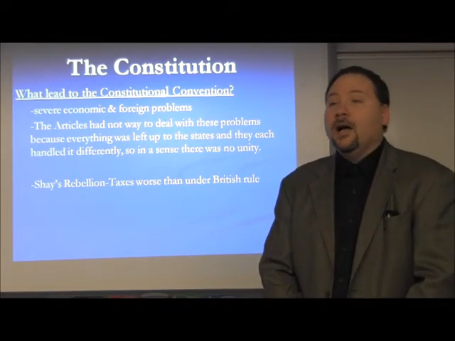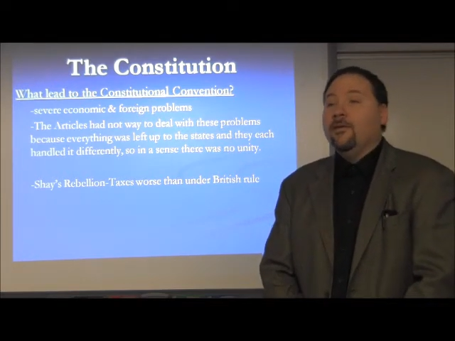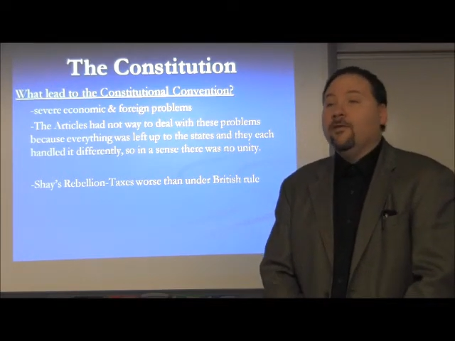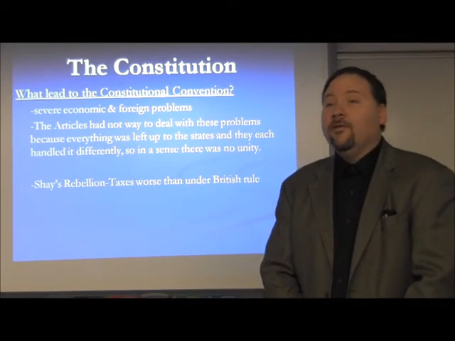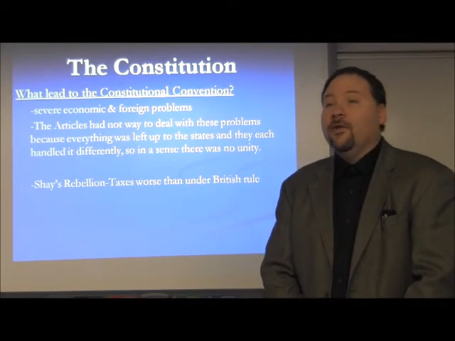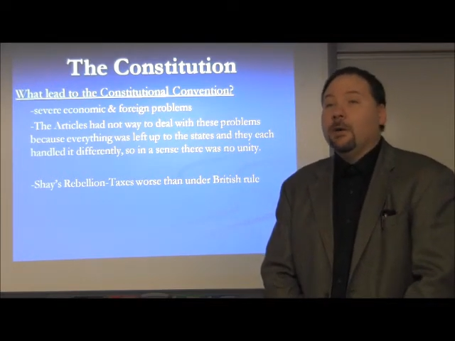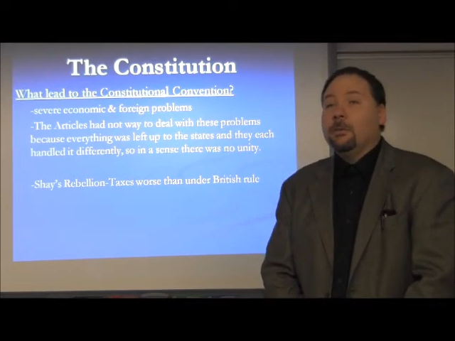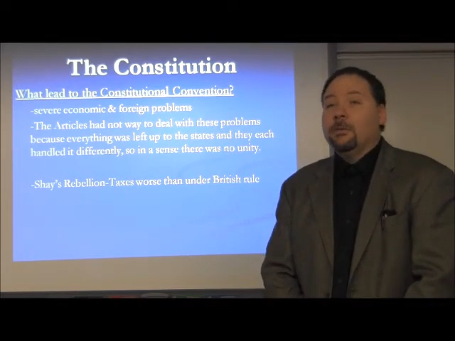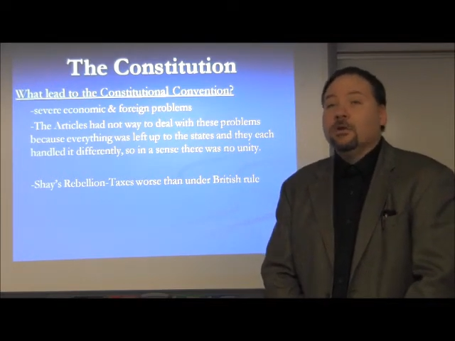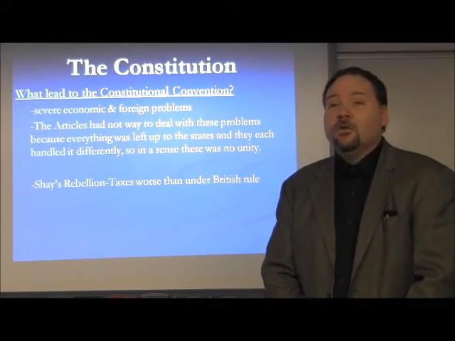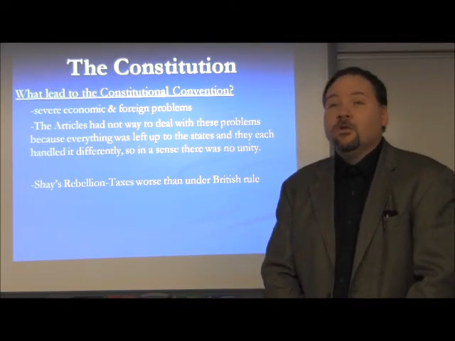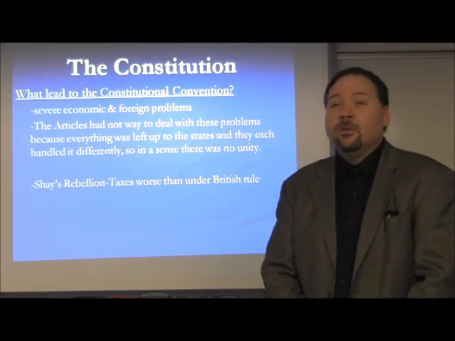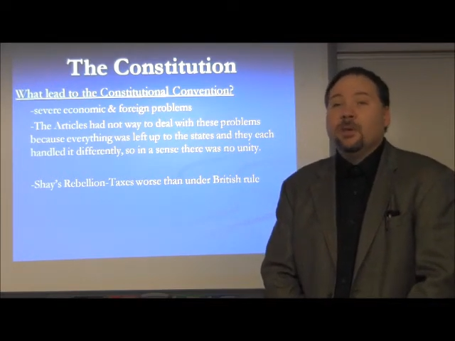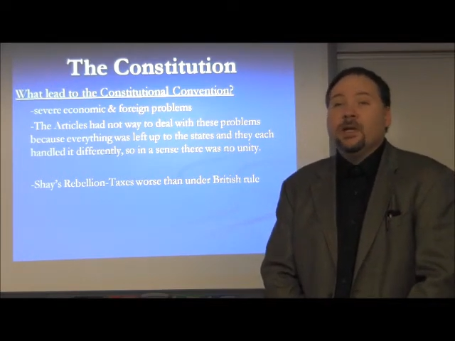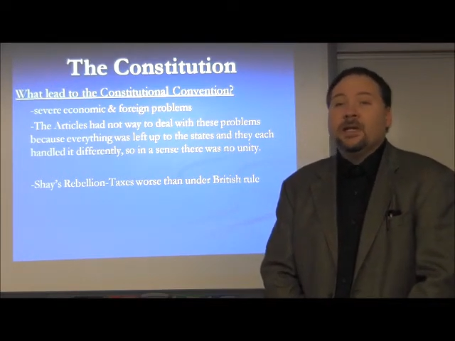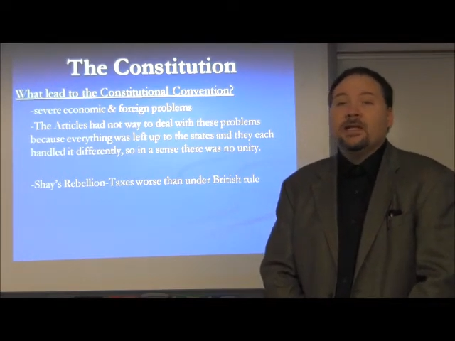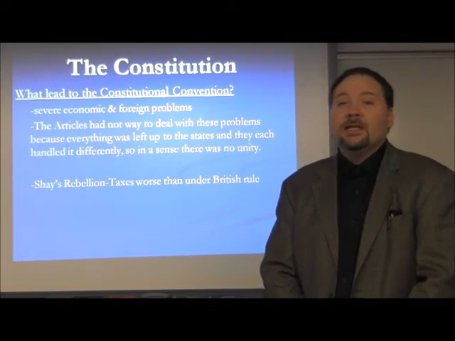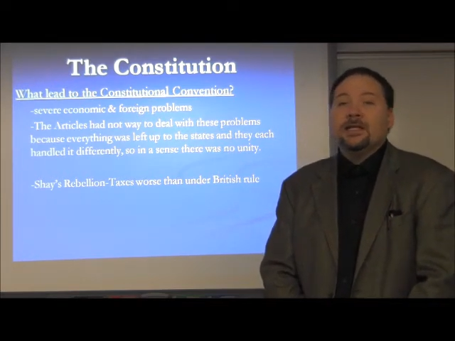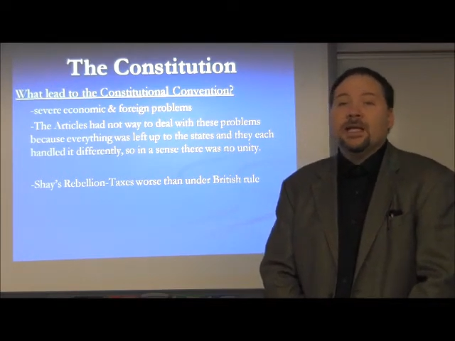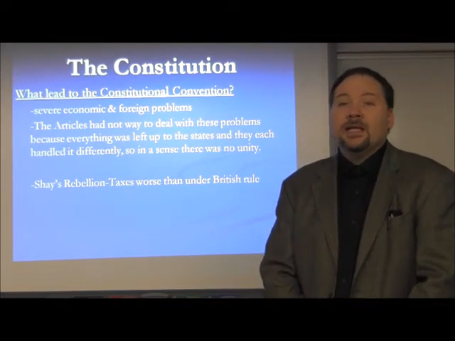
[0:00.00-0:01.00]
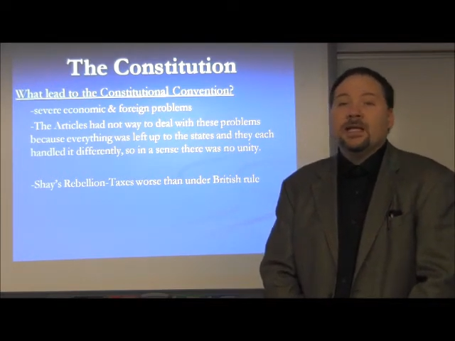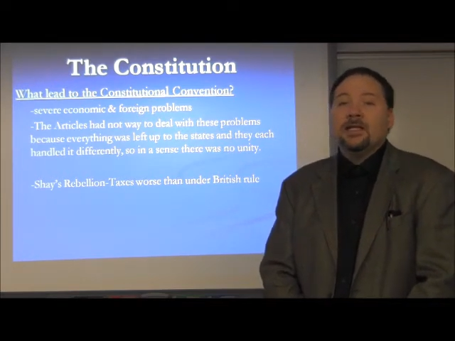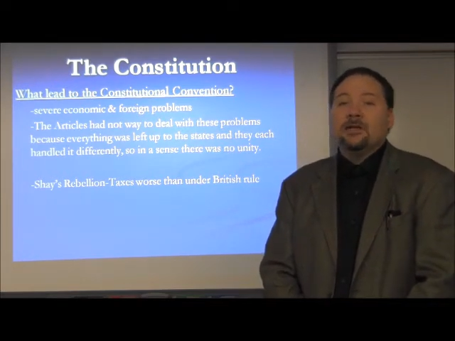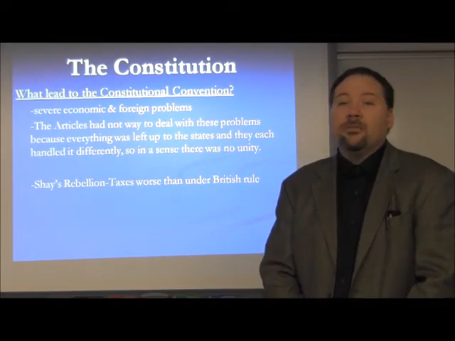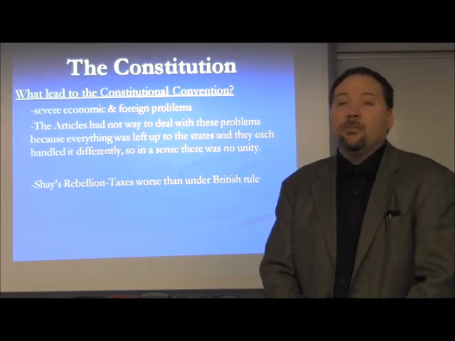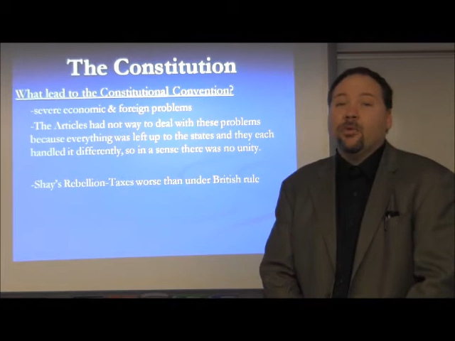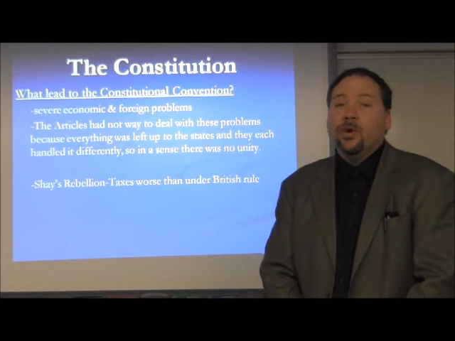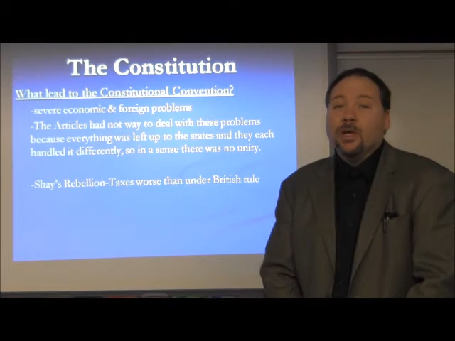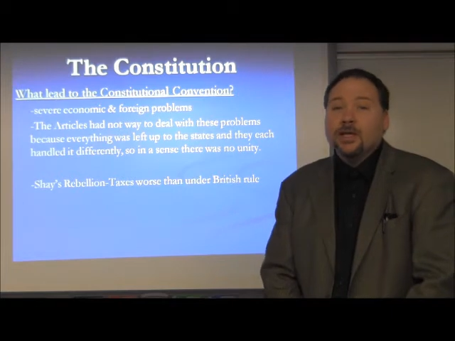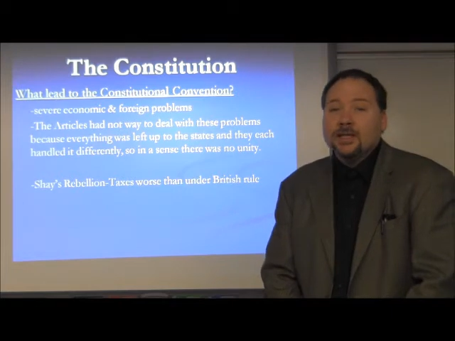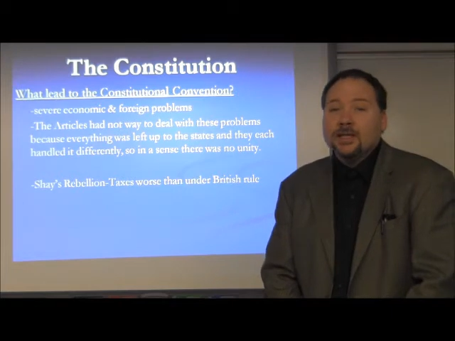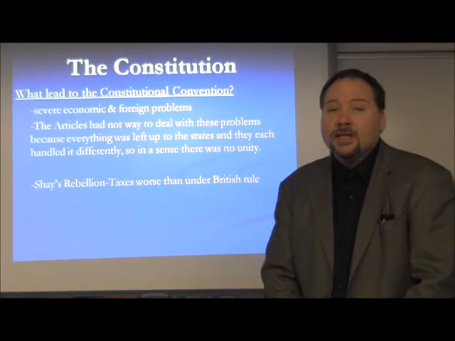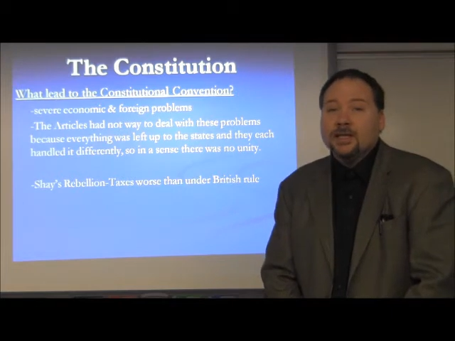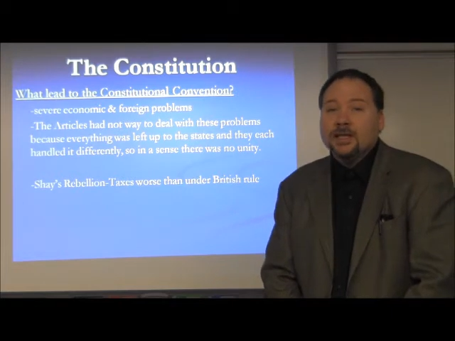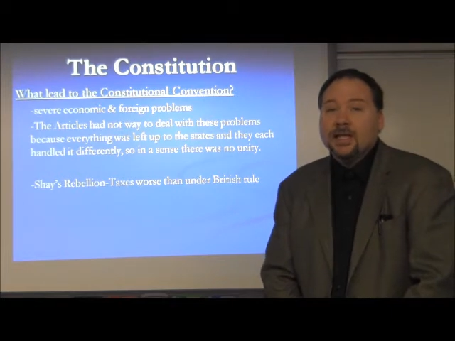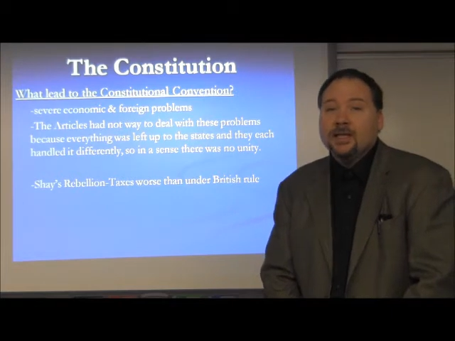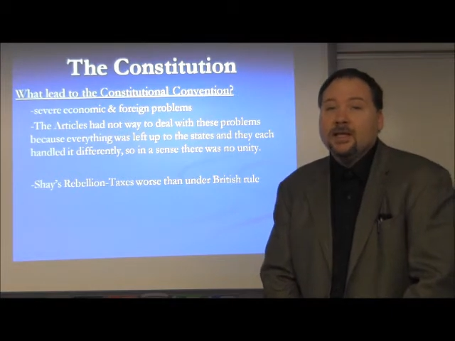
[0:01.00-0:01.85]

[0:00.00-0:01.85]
Farmers were being sent to prison